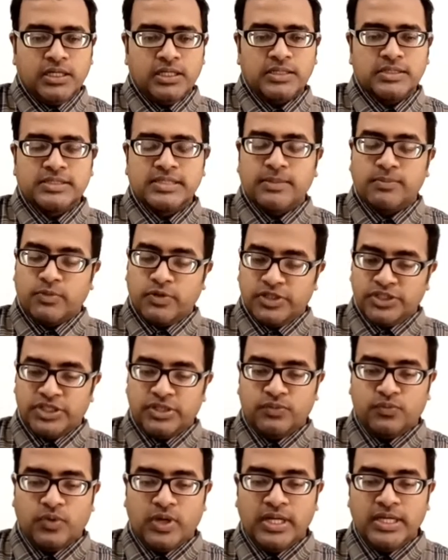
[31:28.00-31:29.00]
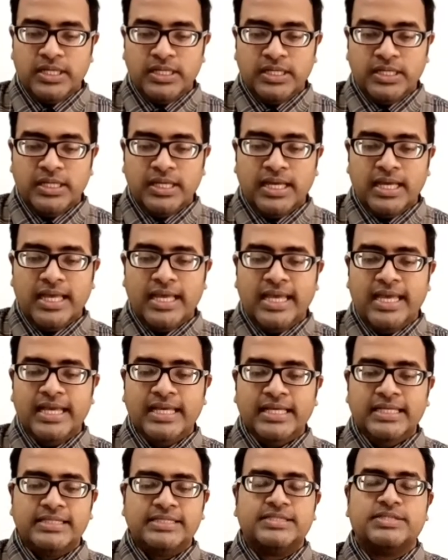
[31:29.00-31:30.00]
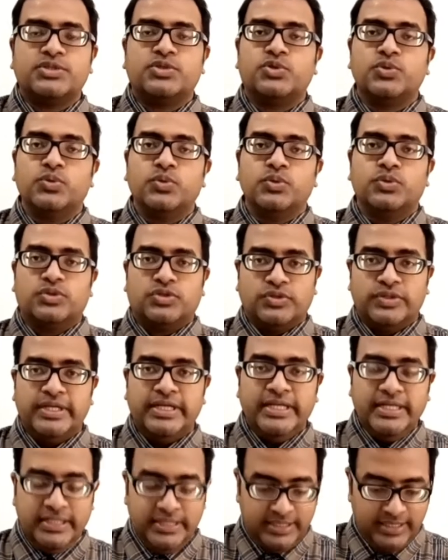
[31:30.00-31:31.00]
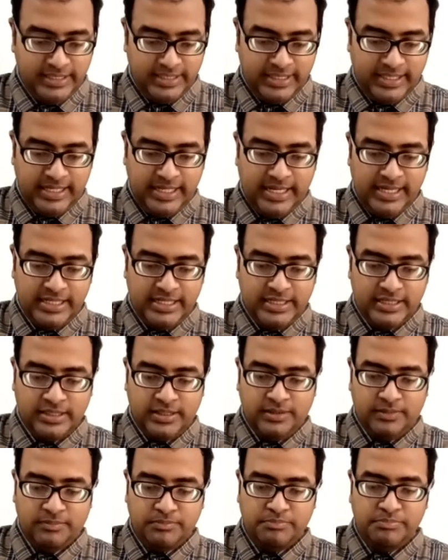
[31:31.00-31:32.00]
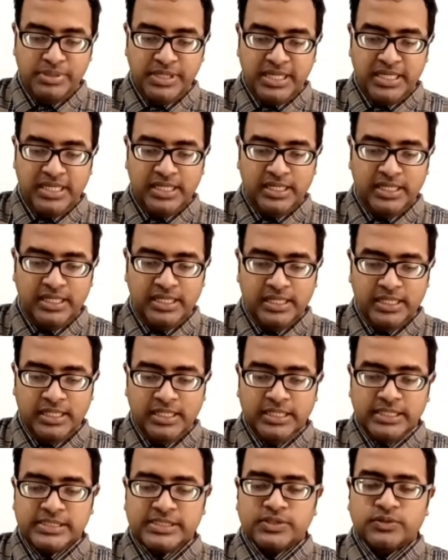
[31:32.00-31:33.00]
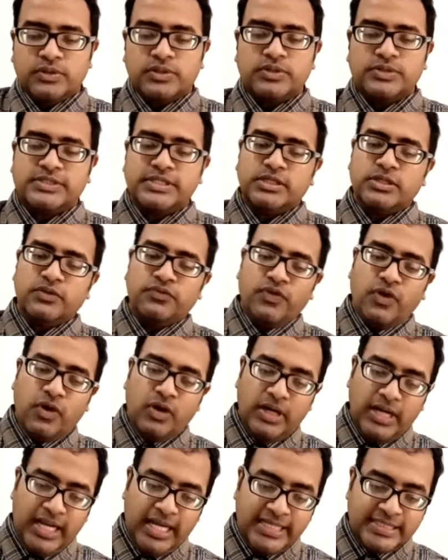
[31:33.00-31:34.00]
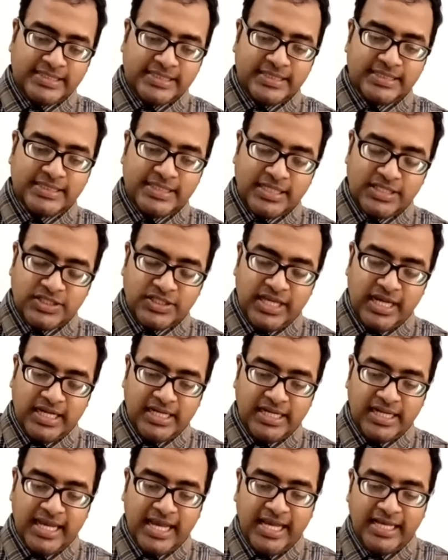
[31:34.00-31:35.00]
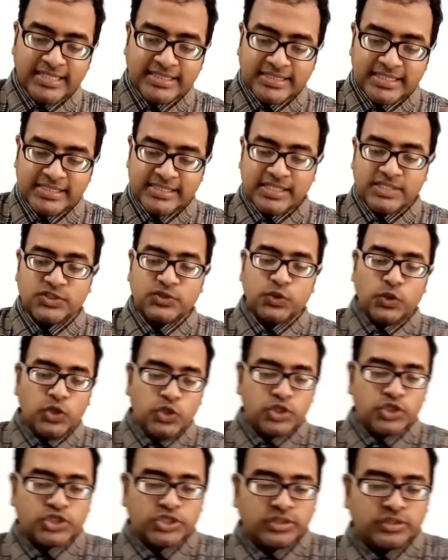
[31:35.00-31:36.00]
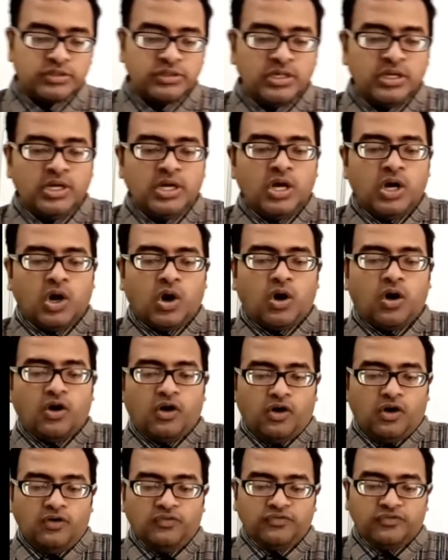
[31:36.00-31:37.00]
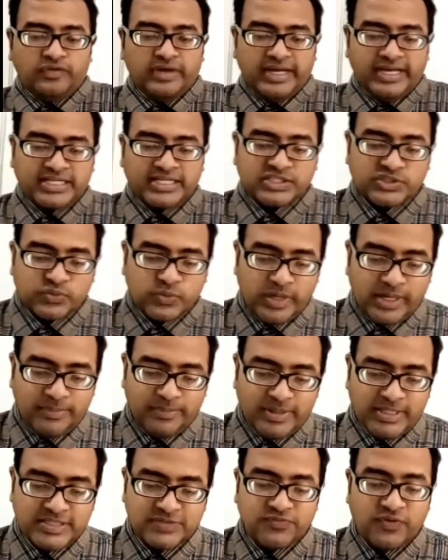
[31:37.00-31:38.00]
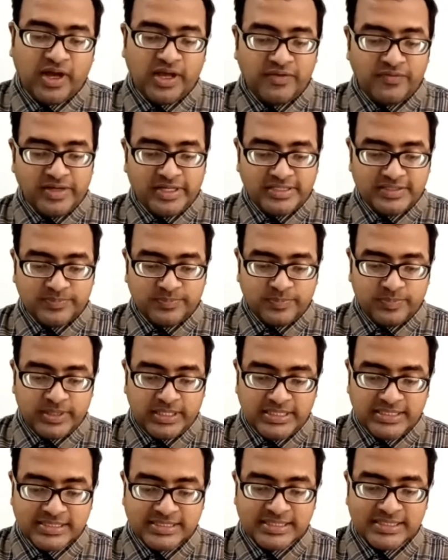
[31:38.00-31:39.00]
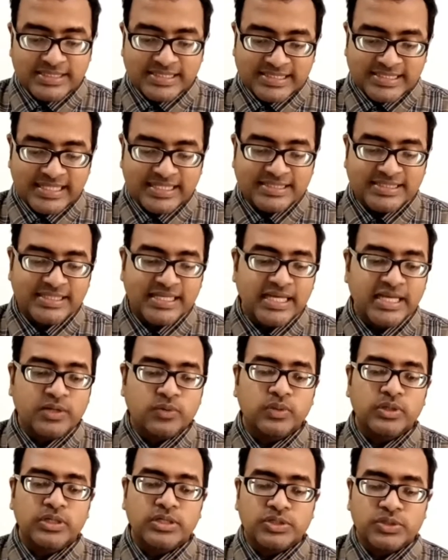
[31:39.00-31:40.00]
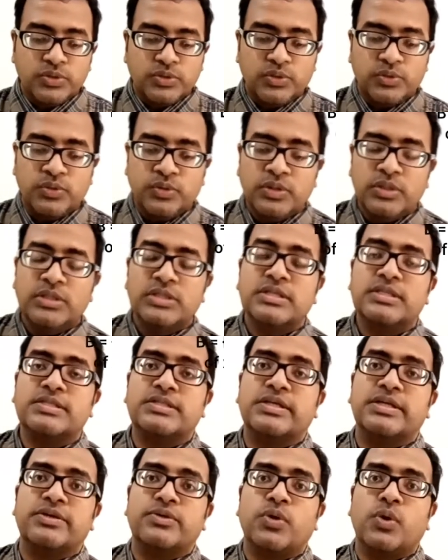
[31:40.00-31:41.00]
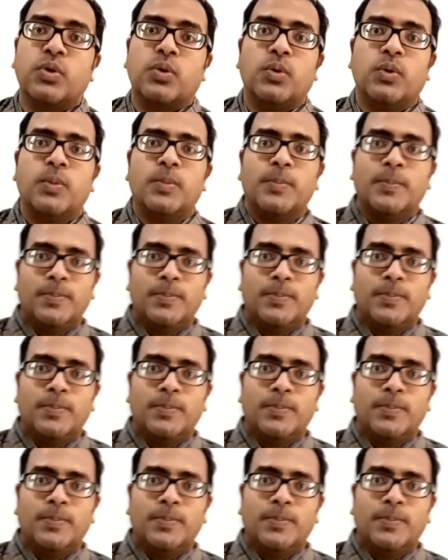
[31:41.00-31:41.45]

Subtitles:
Sub question 1, A is 2, 3 and B is equal to set of all x such that x is a solution of x square plus 5x plus 6 equal to 0.